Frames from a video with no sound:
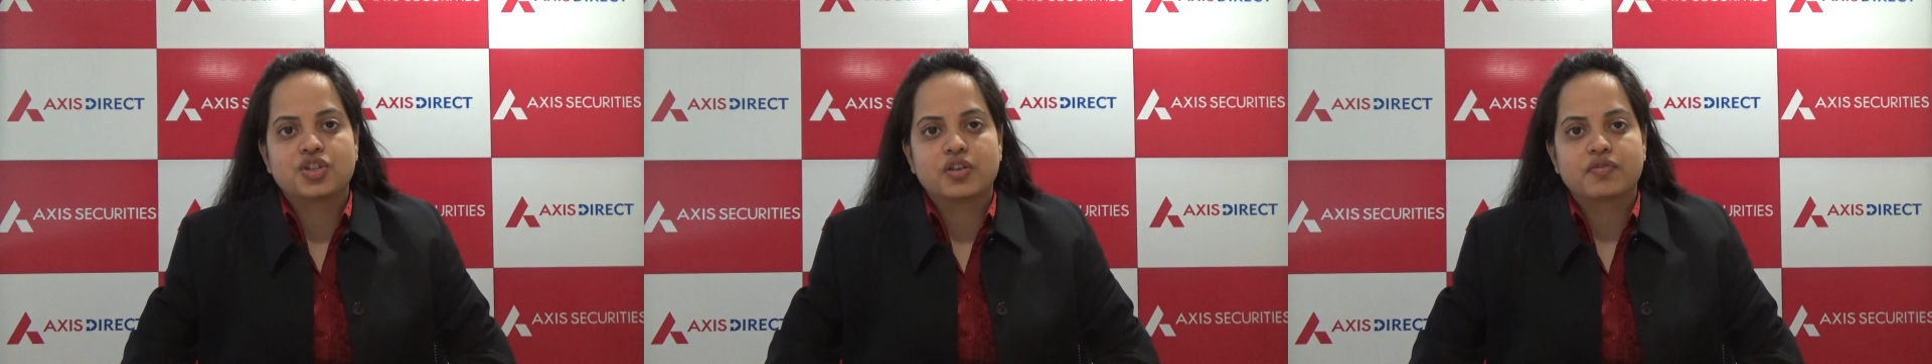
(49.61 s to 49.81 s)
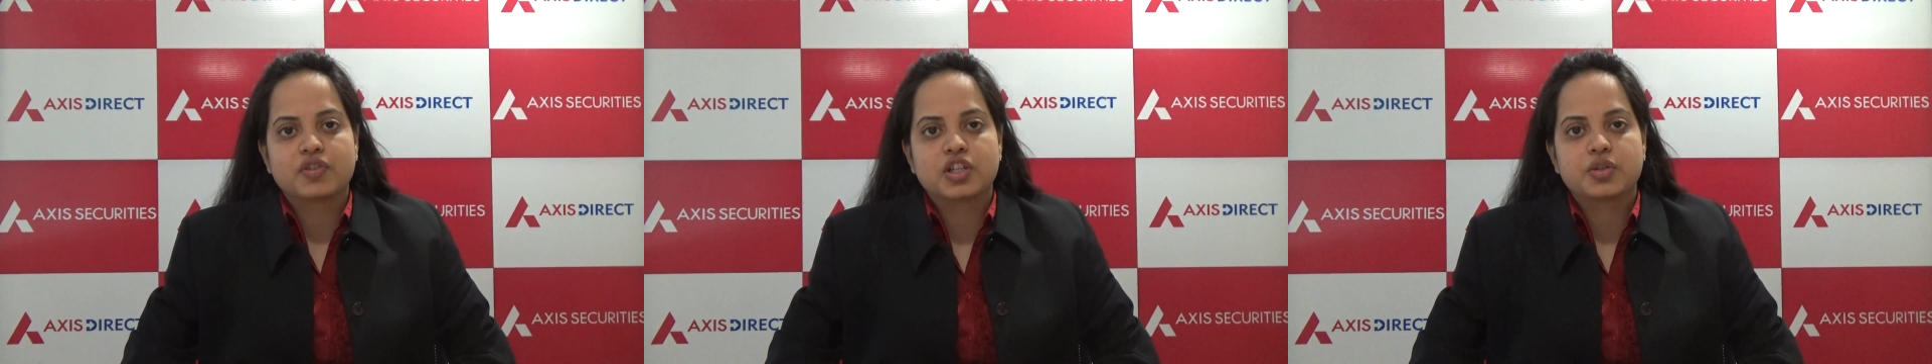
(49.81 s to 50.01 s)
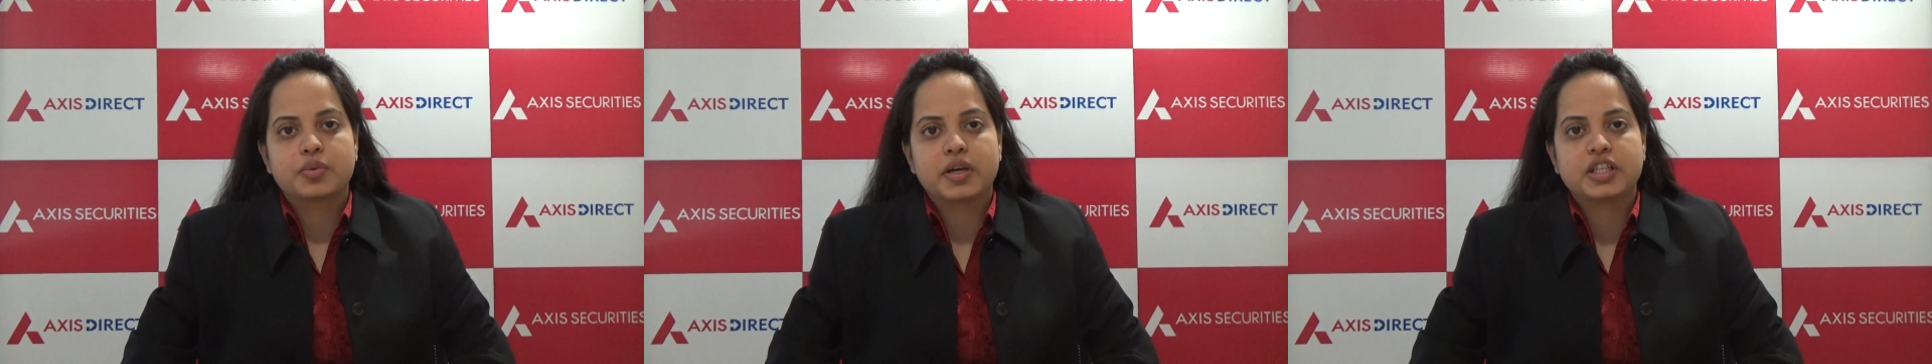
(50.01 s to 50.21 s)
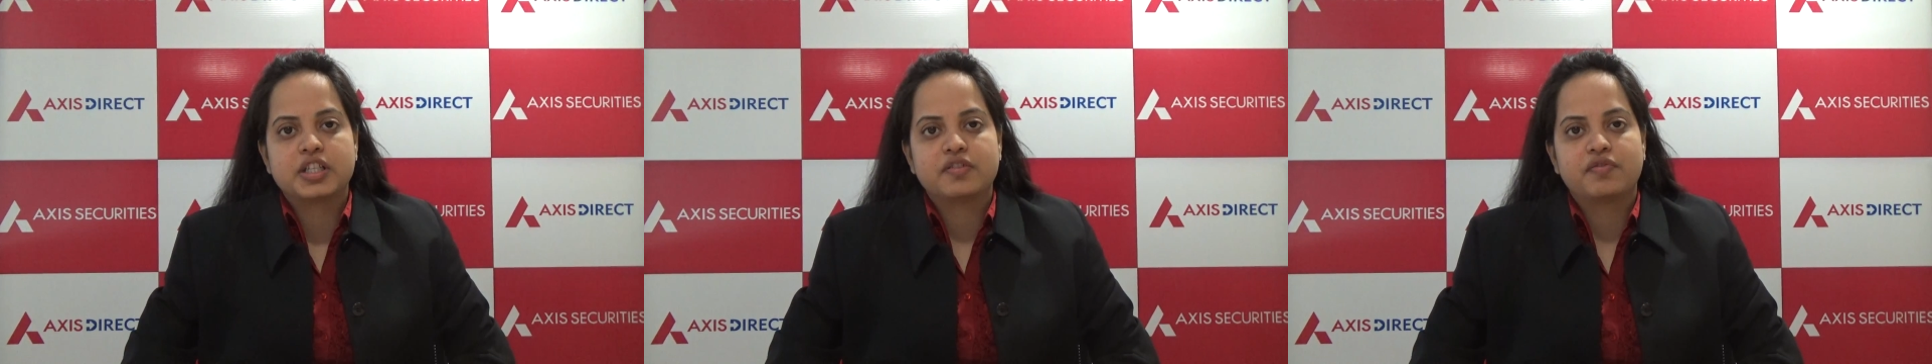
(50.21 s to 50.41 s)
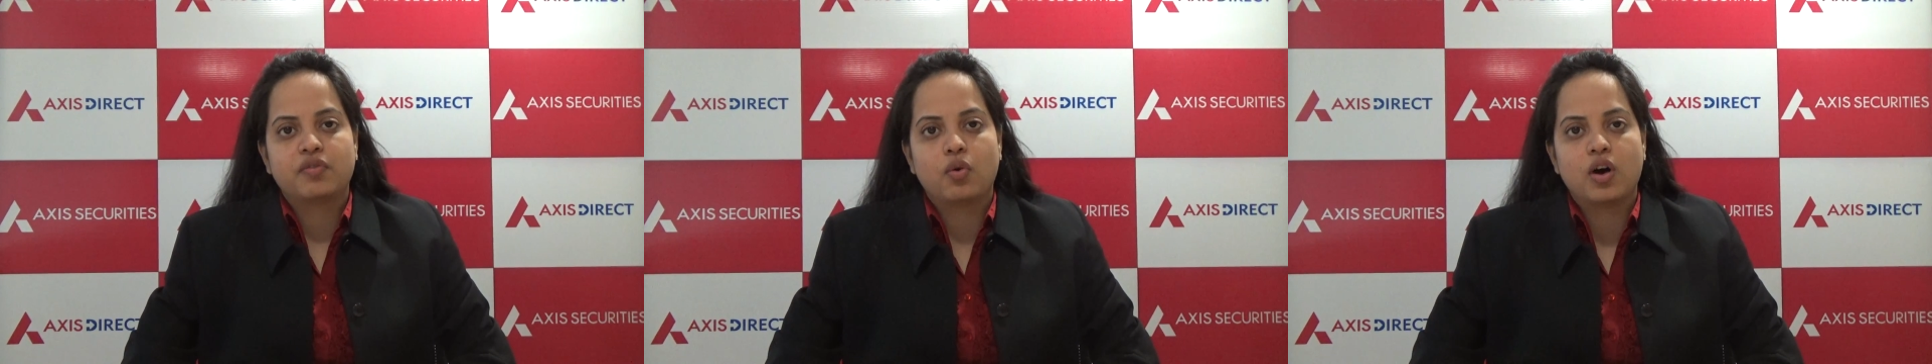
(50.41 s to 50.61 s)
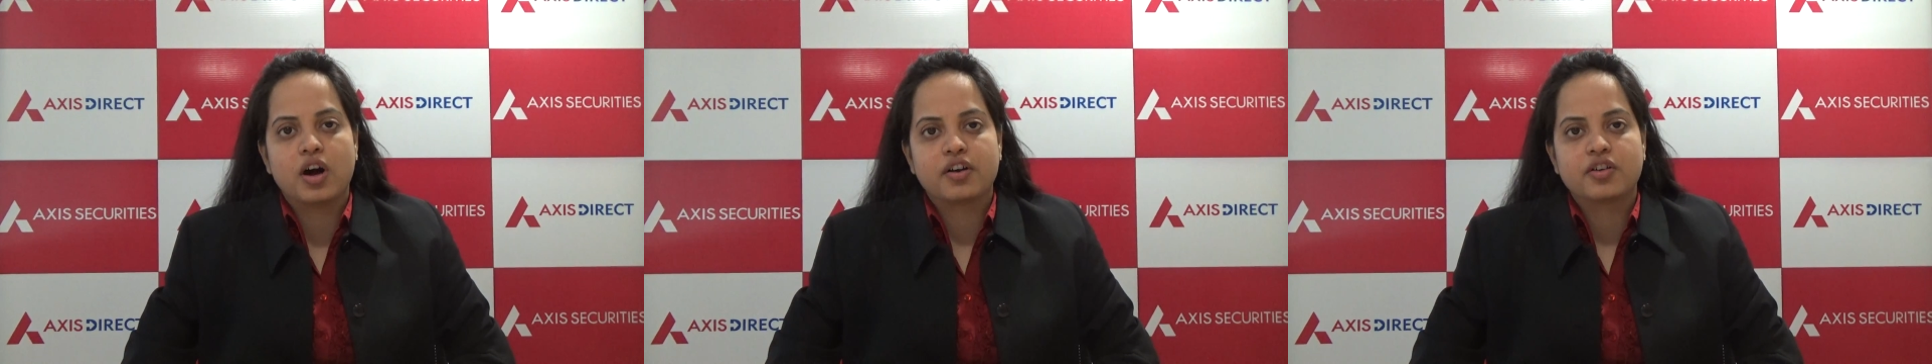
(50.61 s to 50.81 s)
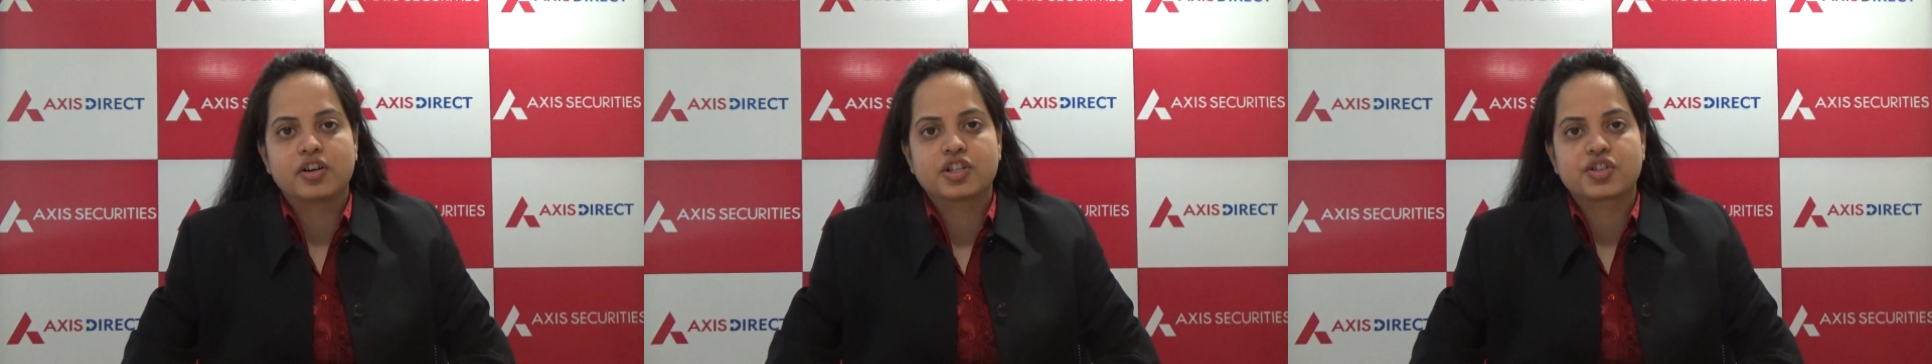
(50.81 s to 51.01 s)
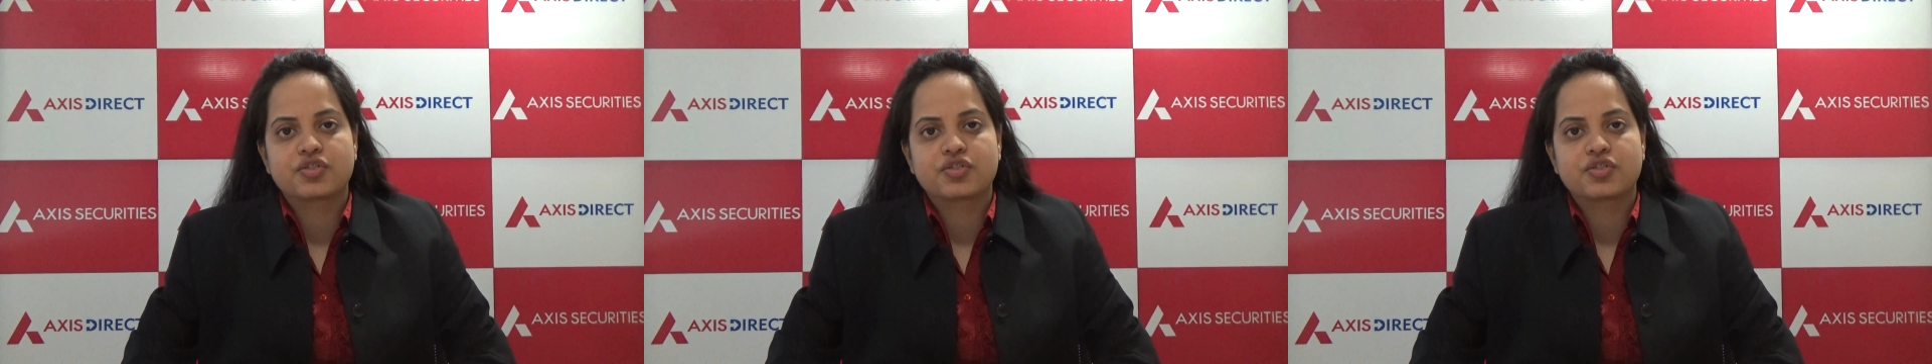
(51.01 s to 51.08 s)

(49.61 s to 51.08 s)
shifted to 8400